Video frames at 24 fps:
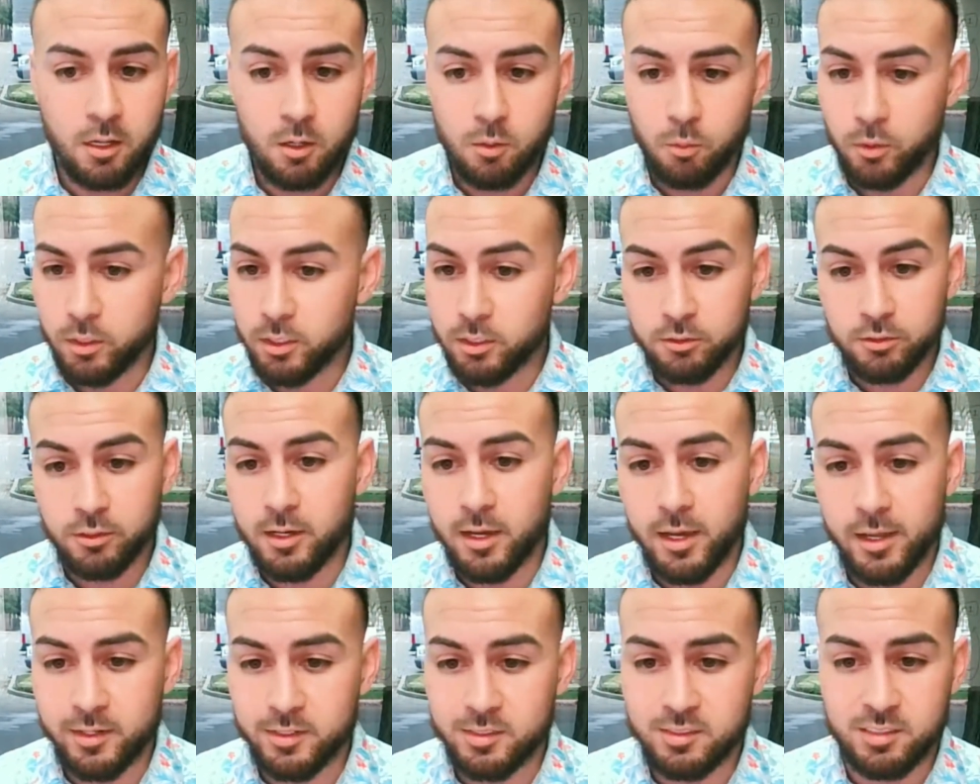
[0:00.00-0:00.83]
We don't know
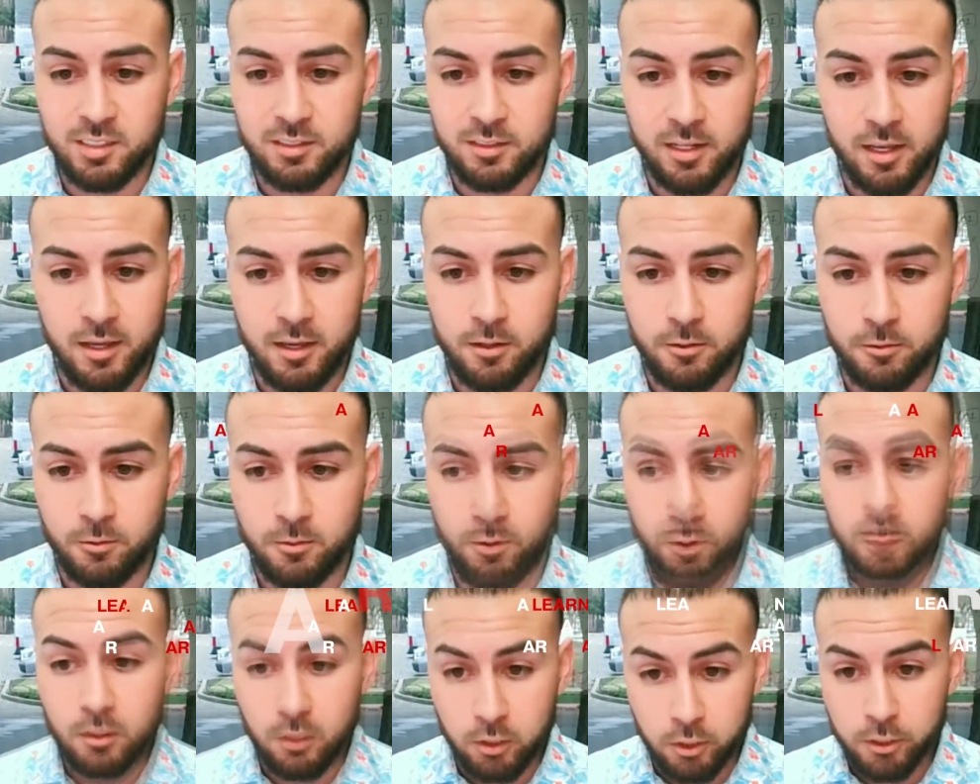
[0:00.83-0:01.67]
how to sit down.
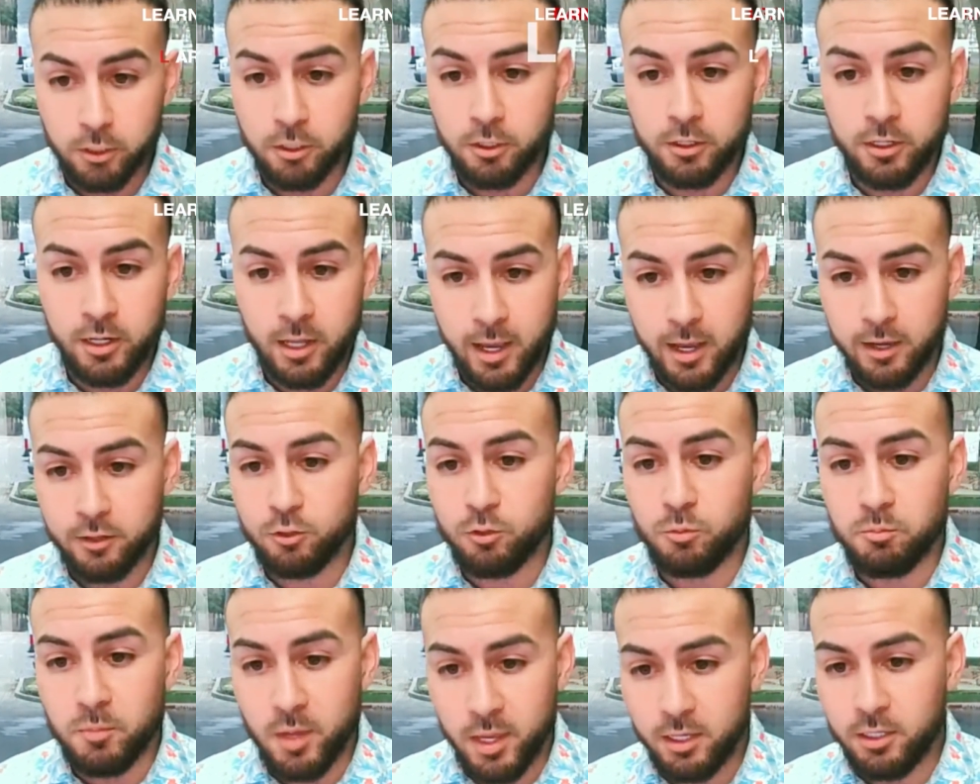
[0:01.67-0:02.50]
Learn how
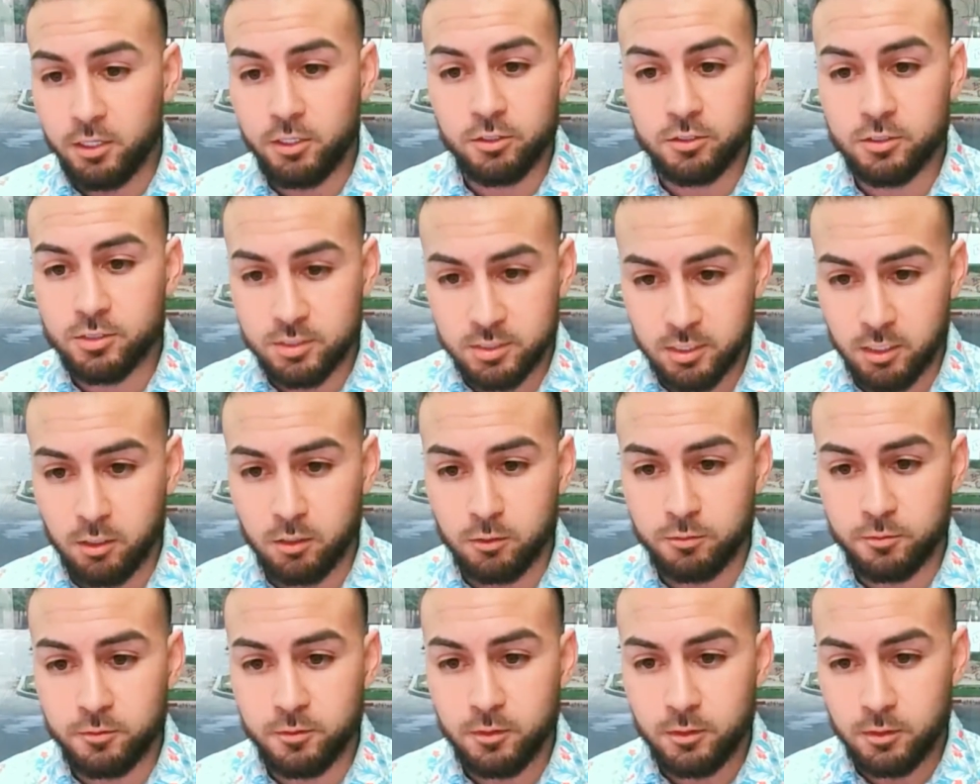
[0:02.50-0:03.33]
to make
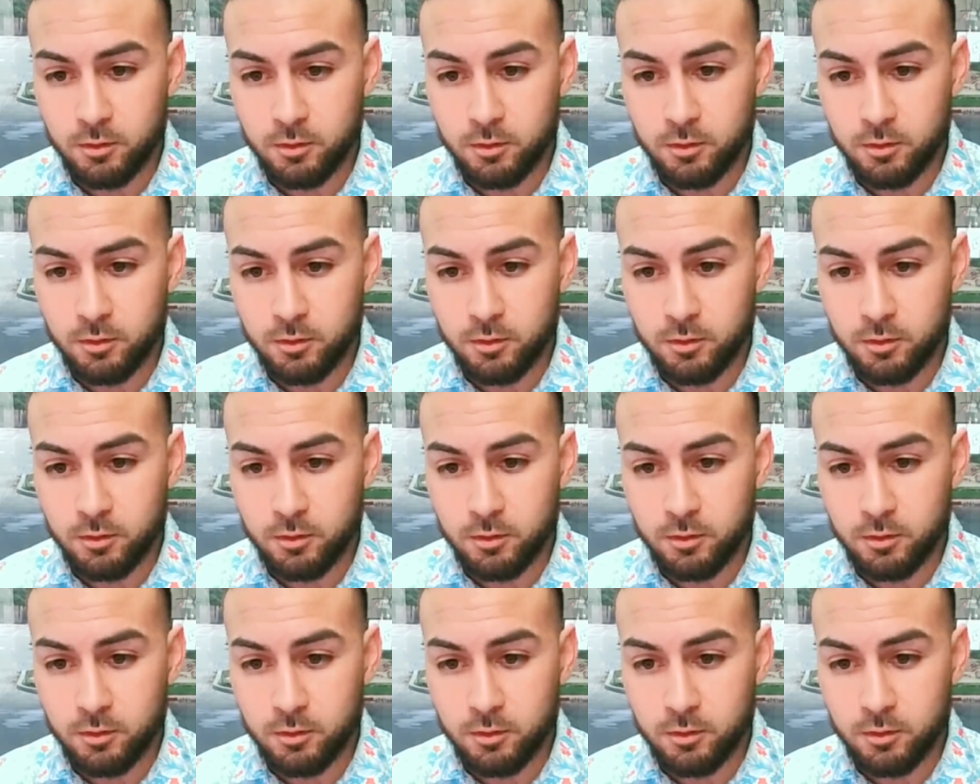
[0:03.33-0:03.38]
yourself